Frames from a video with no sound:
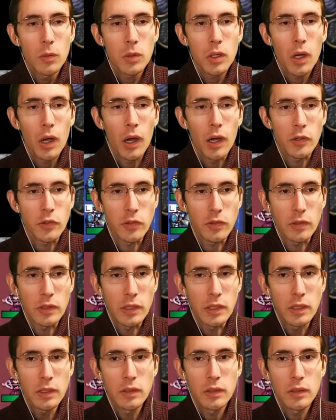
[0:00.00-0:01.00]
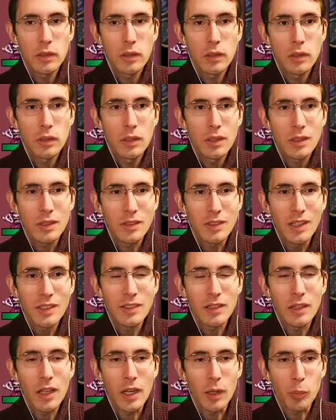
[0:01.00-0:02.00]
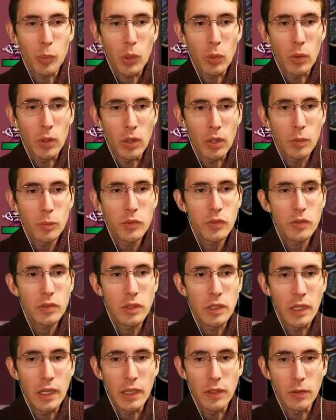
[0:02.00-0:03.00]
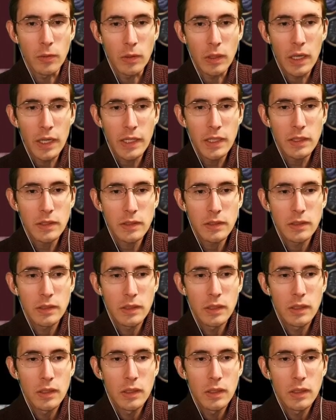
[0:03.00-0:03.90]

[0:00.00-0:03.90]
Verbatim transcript: Go cautiously, because that's a lot of pole arms, and I don't like it.